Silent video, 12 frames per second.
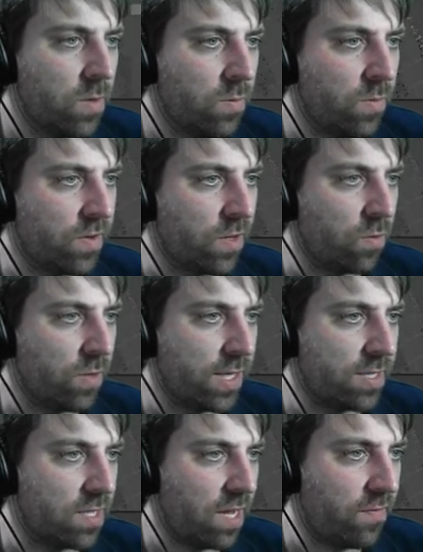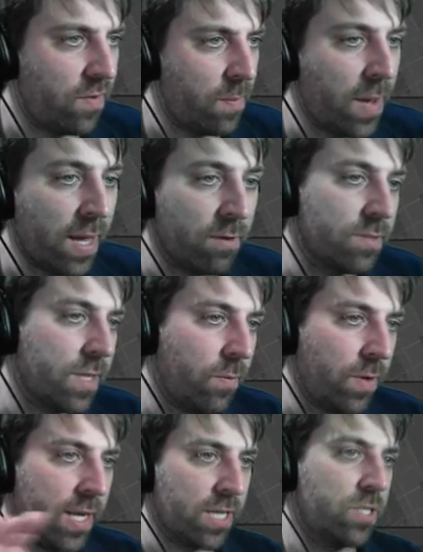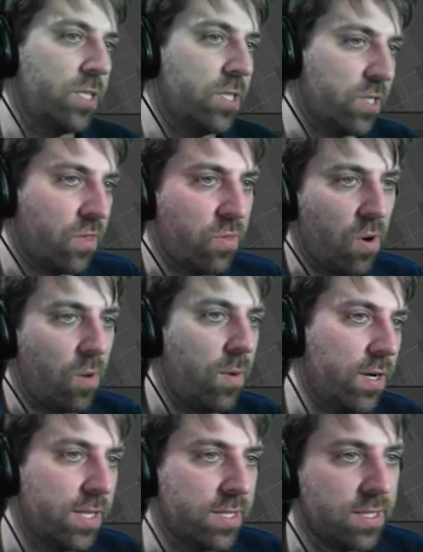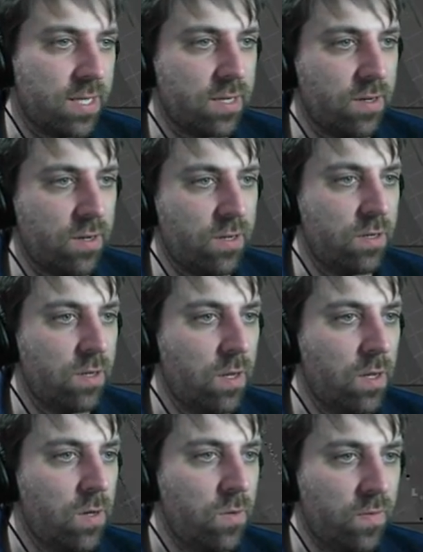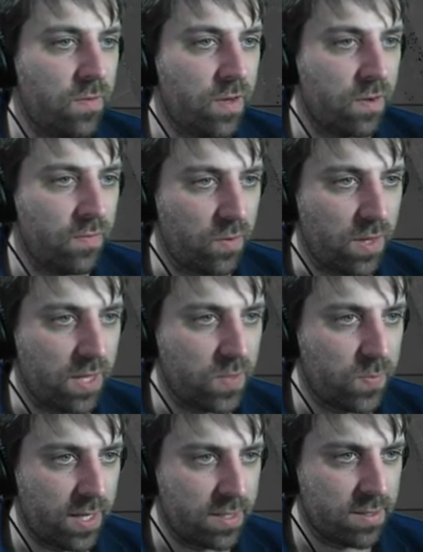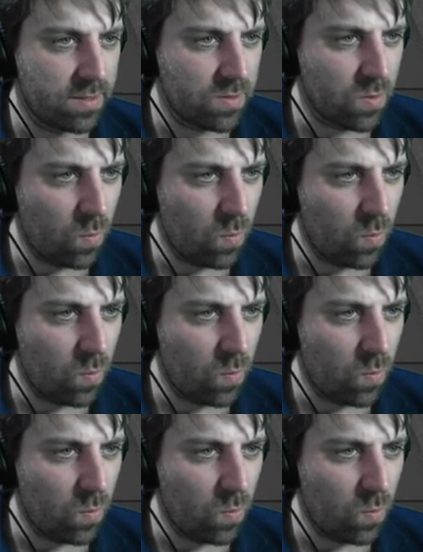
We've got all these sci-fi panels that we can actually just throw on and stick on. We've got a few of these pieces.